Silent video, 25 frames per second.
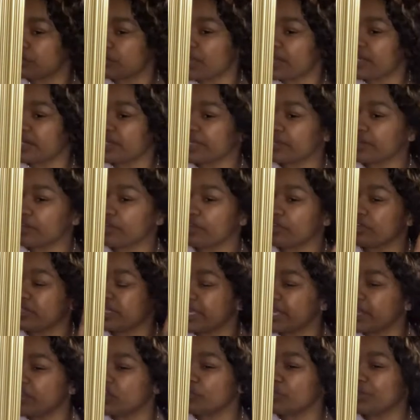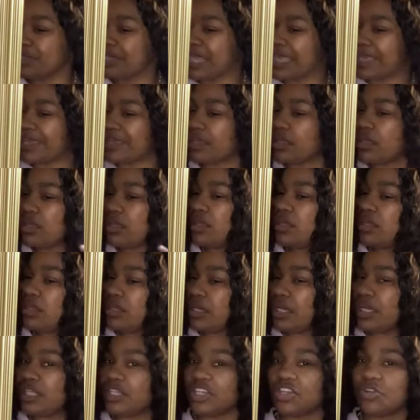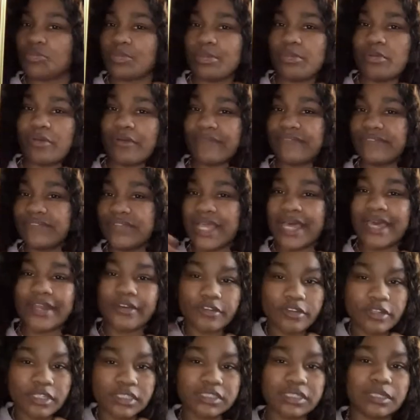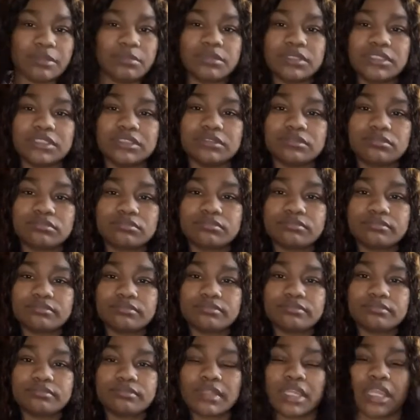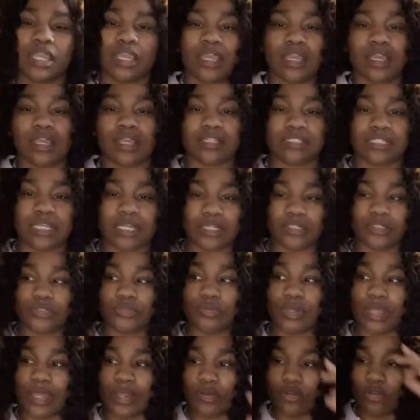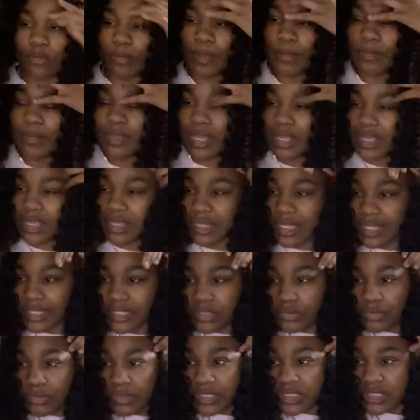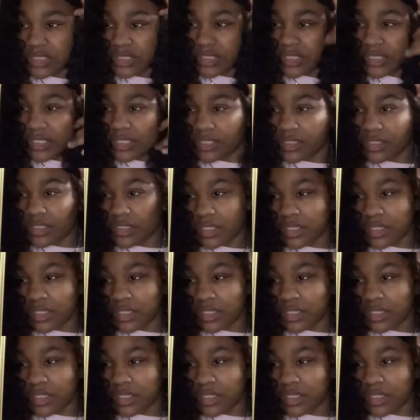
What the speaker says: how to get curly hair to be like a little bit more flatter or something. Because I could do that. Or maybe I can like twist it.